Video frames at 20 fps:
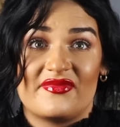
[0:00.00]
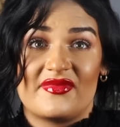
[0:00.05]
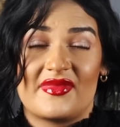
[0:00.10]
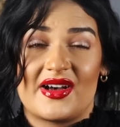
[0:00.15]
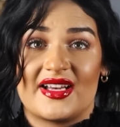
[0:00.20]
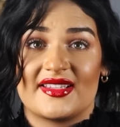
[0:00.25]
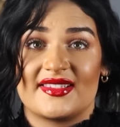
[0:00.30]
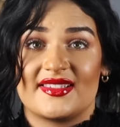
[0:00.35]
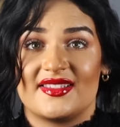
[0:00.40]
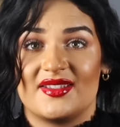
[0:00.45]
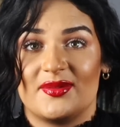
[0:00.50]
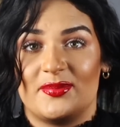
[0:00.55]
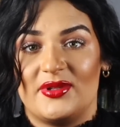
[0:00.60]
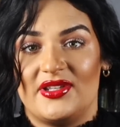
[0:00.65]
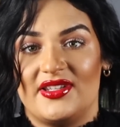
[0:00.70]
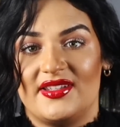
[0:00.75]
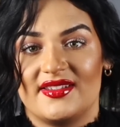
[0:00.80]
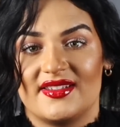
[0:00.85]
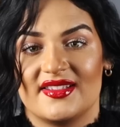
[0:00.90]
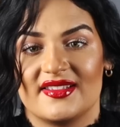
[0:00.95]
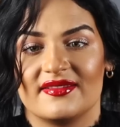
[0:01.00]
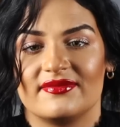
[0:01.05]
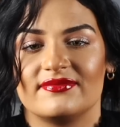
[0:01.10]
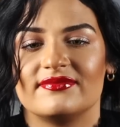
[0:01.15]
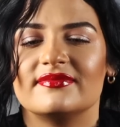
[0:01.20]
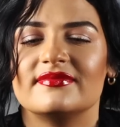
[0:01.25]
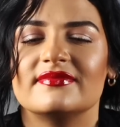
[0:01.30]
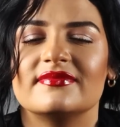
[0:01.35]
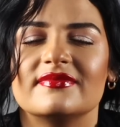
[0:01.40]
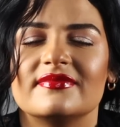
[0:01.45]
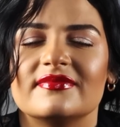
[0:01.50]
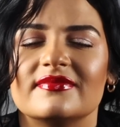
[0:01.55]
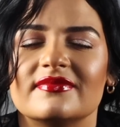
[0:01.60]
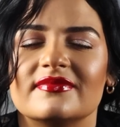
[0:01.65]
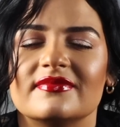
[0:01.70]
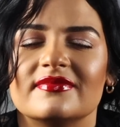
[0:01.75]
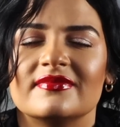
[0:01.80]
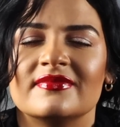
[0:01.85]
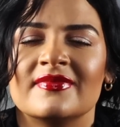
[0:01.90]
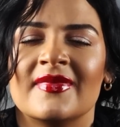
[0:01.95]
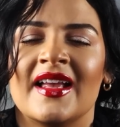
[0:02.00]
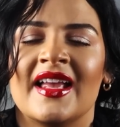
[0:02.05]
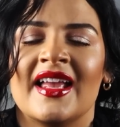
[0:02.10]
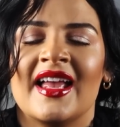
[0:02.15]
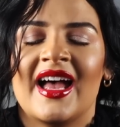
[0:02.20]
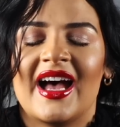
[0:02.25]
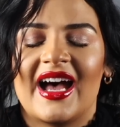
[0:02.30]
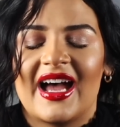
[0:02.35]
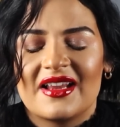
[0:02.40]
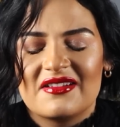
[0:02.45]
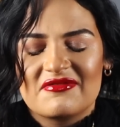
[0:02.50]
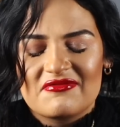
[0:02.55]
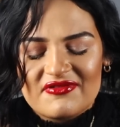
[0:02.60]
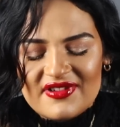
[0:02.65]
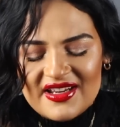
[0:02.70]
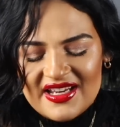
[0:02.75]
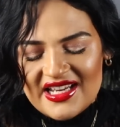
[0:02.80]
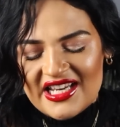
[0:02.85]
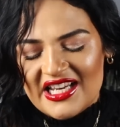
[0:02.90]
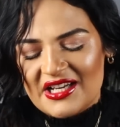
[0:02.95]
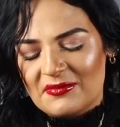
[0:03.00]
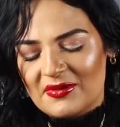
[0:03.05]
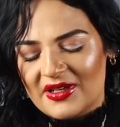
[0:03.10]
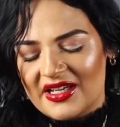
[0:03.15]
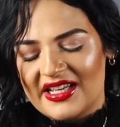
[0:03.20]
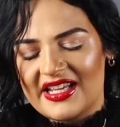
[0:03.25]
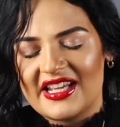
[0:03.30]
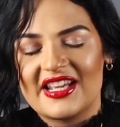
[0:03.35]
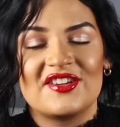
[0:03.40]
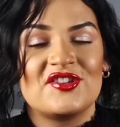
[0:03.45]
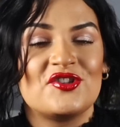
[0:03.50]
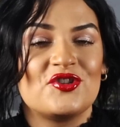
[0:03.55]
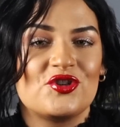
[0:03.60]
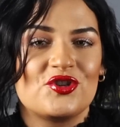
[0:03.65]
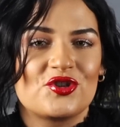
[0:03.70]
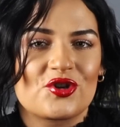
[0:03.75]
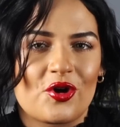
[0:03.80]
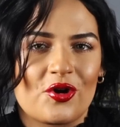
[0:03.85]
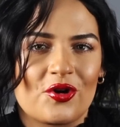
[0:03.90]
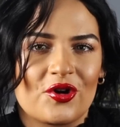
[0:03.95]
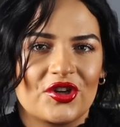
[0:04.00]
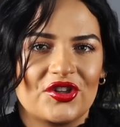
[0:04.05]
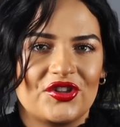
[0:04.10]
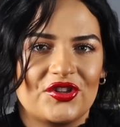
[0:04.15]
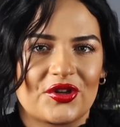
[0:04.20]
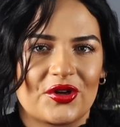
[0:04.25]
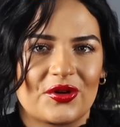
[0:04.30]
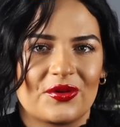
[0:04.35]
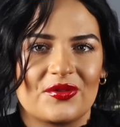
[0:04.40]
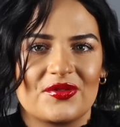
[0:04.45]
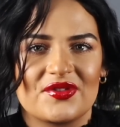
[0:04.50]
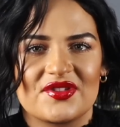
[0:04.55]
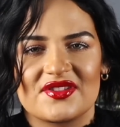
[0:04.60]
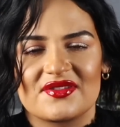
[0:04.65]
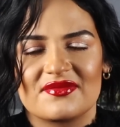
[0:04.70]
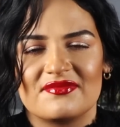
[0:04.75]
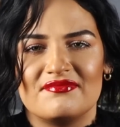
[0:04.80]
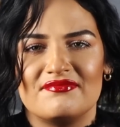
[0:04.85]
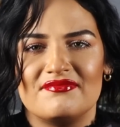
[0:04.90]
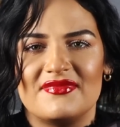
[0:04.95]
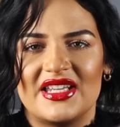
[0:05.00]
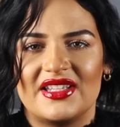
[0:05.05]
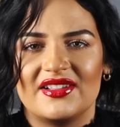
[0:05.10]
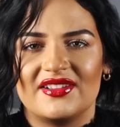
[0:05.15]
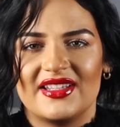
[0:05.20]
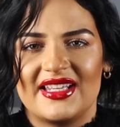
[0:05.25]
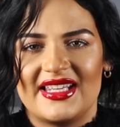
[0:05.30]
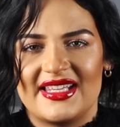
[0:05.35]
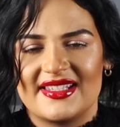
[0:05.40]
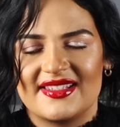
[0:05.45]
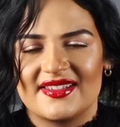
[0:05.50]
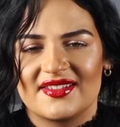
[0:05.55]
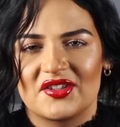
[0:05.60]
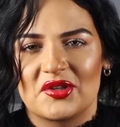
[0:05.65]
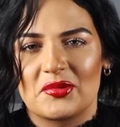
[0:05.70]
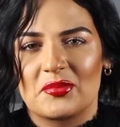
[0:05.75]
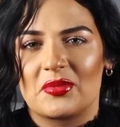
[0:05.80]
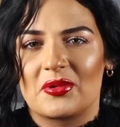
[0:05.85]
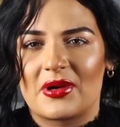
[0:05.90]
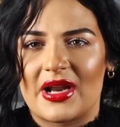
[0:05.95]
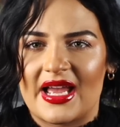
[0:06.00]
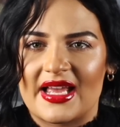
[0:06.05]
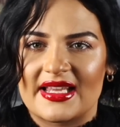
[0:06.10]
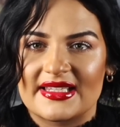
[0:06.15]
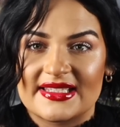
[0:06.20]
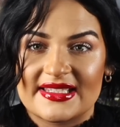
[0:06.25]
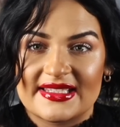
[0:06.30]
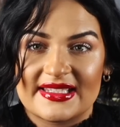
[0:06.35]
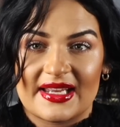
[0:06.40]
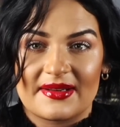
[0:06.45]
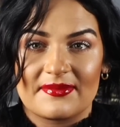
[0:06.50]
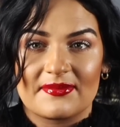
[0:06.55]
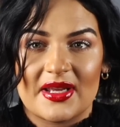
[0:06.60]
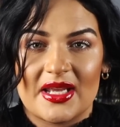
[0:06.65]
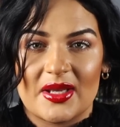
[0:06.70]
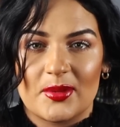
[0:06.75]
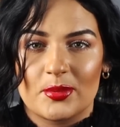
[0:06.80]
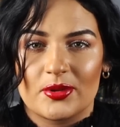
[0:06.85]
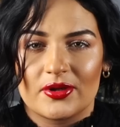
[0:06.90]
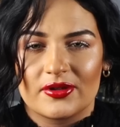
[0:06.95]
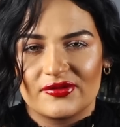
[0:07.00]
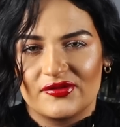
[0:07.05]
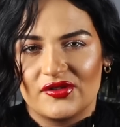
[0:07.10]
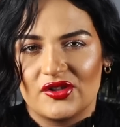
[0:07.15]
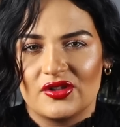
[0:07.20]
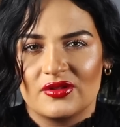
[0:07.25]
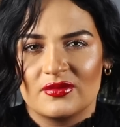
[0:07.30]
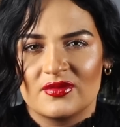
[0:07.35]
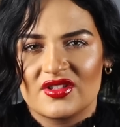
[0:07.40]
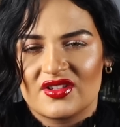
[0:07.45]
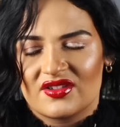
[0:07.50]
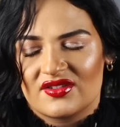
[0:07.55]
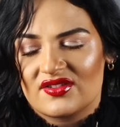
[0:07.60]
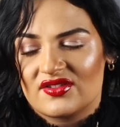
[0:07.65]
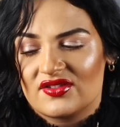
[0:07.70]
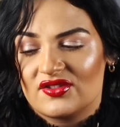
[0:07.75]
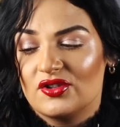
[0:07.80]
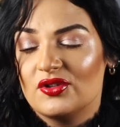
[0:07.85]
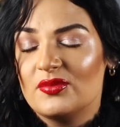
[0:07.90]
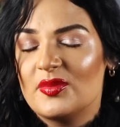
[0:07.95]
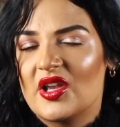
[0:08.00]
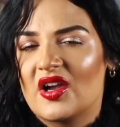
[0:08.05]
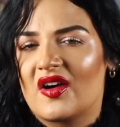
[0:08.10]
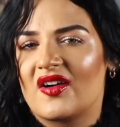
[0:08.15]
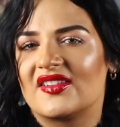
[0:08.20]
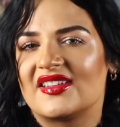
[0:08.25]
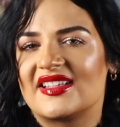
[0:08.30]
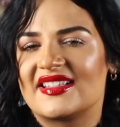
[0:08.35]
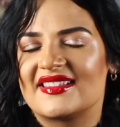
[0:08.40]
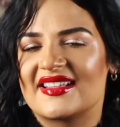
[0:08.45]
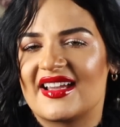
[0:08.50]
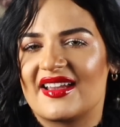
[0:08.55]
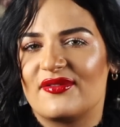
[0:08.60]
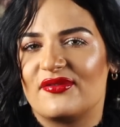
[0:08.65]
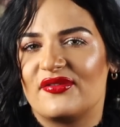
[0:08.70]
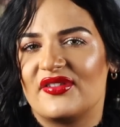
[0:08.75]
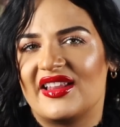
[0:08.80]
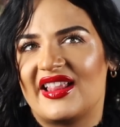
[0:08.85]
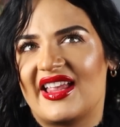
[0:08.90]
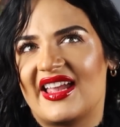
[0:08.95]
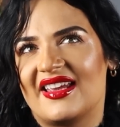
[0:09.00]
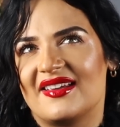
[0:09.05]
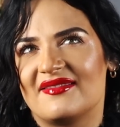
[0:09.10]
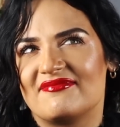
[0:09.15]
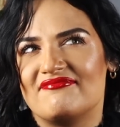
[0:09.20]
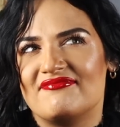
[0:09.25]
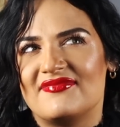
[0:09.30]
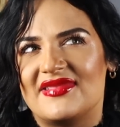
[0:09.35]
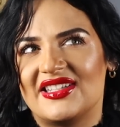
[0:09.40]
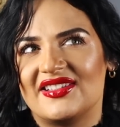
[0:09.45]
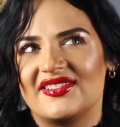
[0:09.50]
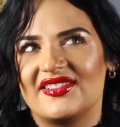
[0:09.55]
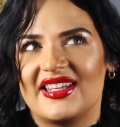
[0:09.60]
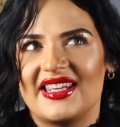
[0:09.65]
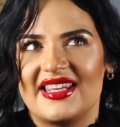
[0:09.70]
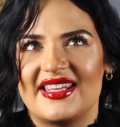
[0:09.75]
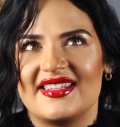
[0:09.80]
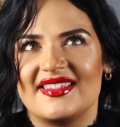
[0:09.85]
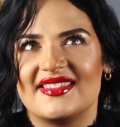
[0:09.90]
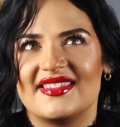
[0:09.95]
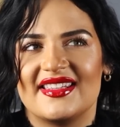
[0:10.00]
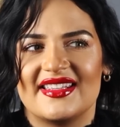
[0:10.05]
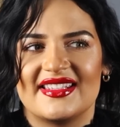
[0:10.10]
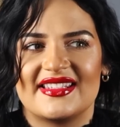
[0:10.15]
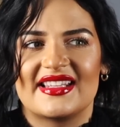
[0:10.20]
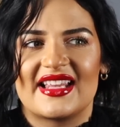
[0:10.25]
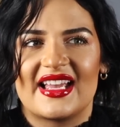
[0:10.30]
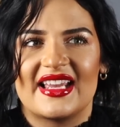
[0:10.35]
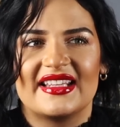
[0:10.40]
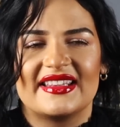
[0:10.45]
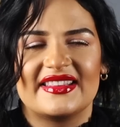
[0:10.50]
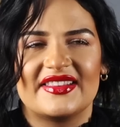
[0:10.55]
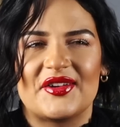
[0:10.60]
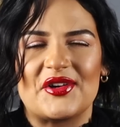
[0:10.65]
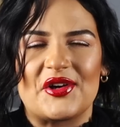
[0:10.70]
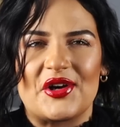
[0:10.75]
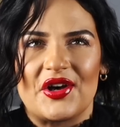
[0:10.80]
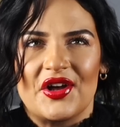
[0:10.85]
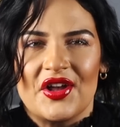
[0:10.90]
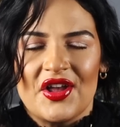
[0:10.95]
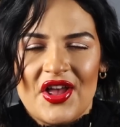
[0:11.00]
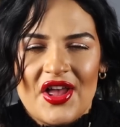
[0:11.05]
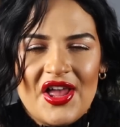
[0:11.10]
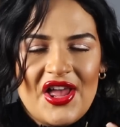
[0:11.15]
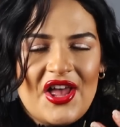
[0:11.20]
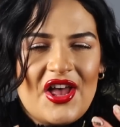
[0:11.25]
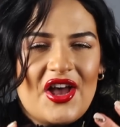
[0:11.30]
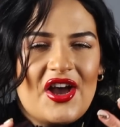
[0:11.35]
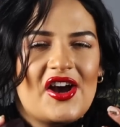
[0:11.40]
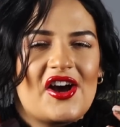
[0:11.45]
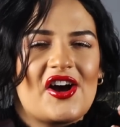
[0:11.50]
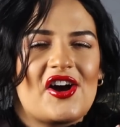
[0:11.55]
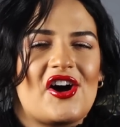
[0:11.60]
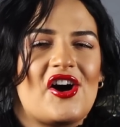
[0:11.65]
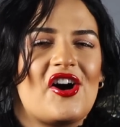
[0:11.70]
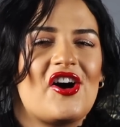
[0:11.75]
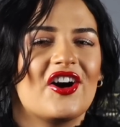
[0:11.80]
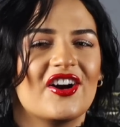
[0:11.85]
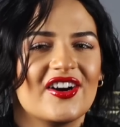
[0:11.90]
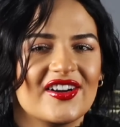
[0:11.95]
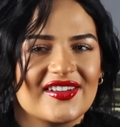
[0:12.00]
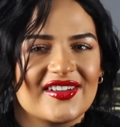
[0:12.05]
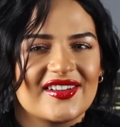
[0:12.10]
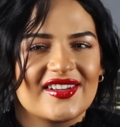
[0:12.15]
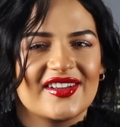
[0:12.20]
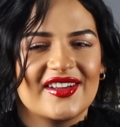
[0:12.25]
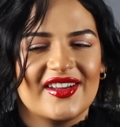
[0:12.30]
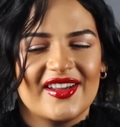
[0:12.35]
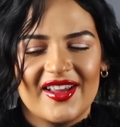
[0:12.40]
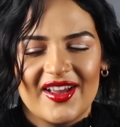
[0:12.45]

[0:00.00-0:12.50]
Masterpiece. I really enjoy those Middle Eastern brands that make perfumes, because to be honest, I feel like Middle East is like the heart